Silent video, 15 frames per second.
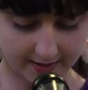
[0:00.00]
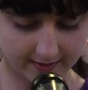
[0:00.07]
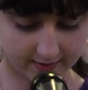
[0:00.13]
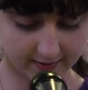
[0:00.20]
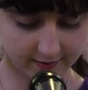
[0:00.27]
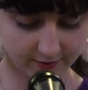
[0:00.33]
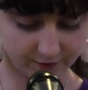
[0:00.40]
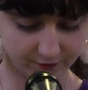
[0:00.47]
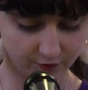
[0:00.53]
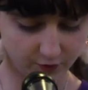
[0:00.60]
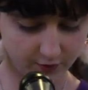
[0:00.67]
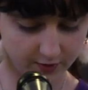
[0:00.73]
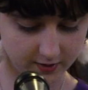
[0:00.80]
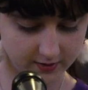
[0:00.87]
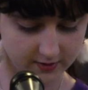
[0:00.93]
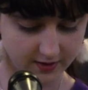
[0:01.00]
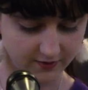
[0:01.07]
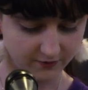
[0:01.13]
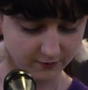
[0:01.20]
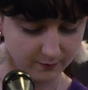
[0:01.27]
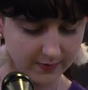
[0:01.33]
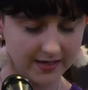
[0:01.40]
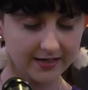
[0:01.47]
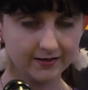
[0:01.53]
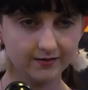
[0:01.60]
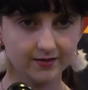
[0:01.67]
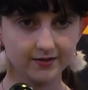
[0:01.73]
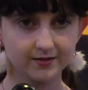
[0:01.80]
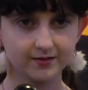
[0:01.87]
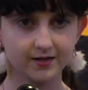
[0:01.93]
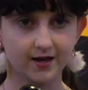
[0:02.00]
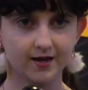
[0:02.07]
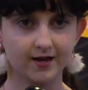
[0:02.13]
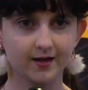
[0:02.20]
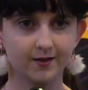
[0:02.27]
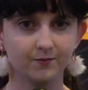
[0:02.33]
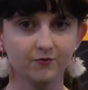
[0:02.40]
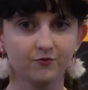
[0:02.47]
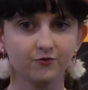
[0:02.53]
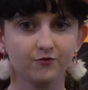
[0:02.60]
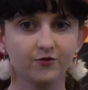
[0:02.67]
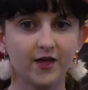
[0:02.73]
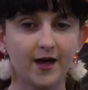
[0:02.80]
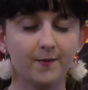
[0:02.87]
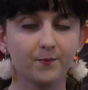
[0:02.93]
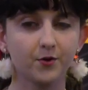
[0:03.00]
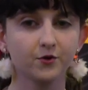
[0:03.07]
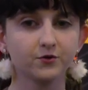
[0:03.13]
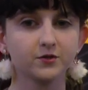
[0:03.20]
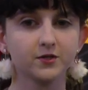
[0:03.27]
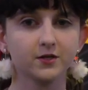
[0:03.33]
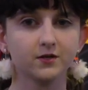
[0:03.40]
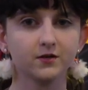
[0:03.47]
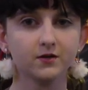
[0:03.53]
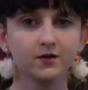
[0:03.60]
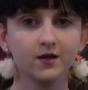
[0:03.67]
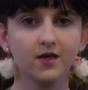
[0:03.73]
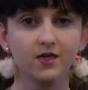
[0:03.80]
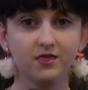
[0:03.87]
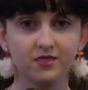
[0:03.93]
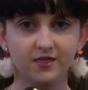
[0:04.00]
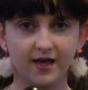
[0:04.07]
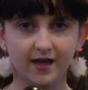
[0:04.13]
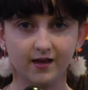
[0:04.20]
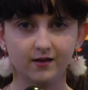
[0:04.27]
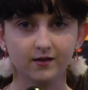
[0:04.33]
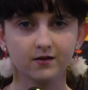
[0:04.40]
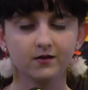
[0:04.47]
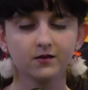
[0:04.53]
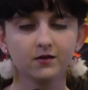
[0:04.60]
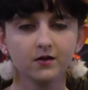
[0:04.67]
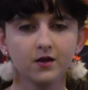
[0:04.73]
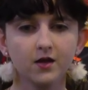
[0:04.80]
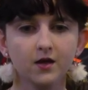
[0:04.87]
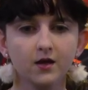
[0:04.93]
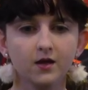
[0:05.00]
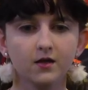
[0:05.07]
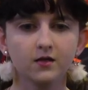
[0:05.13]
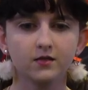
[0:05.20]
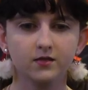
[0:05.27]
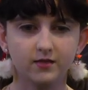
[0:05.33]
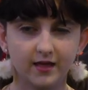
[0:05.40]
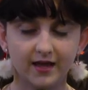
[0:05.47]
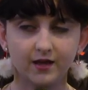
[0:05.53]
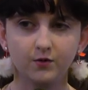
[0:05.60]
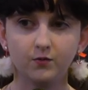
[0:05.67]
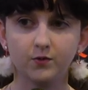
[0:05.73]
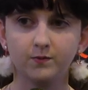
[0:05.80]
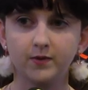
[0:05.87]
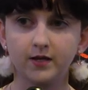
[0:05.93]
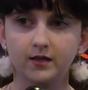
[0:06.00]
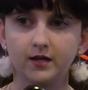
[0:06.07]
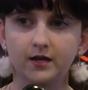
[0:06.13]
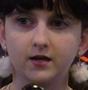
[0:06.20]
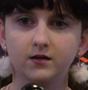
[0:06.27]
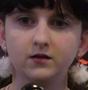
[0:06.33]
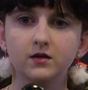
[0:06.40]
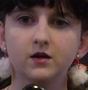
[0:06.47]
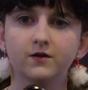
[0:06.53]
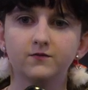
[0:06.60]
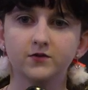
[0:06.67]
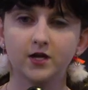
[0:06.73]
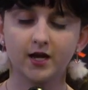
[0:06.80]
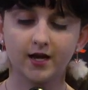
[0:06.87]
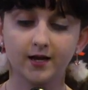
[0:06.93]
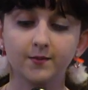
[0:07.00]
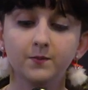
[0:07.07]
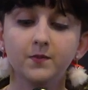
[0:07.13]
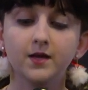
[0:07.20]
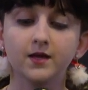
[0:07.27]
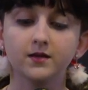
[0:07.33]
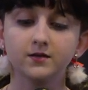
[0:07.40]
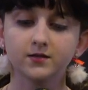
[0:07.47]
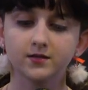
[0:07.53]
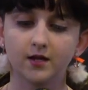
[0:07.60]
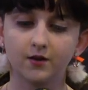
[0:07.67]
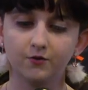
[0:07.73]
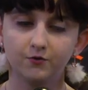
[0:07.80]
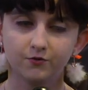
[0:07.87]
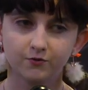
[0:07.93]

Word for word: endless voids of meaningless time for that person, they. They would be the end of time itself.